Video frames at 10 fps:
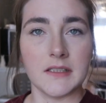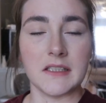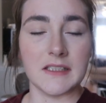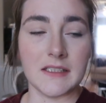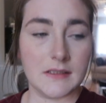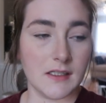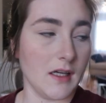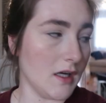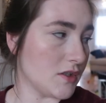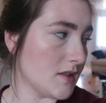That's
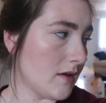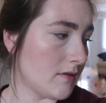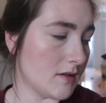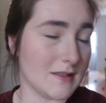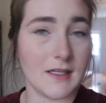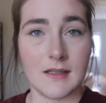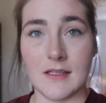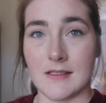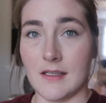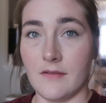easy. I just have to stick
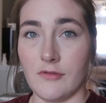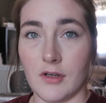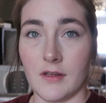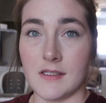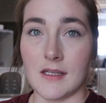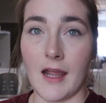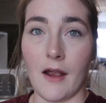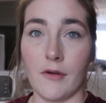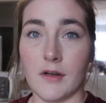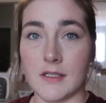this in for at least an
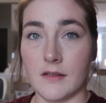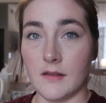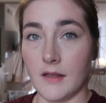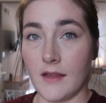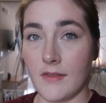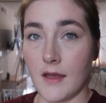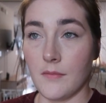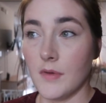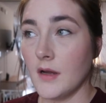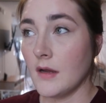hour to let
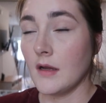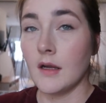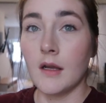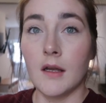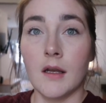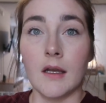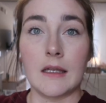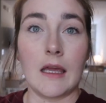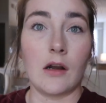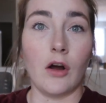them
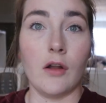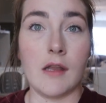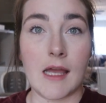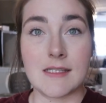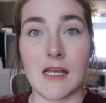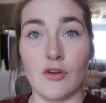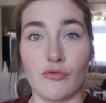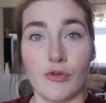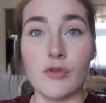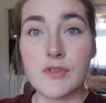get all nice and
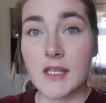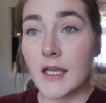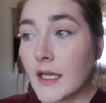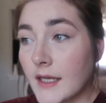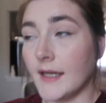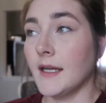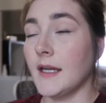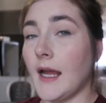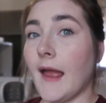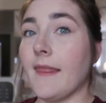roasted,
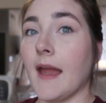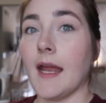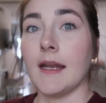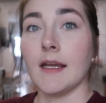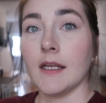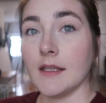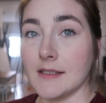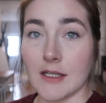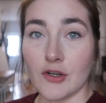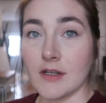and then
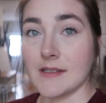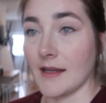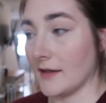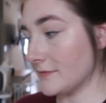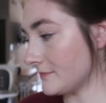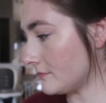dinner is done.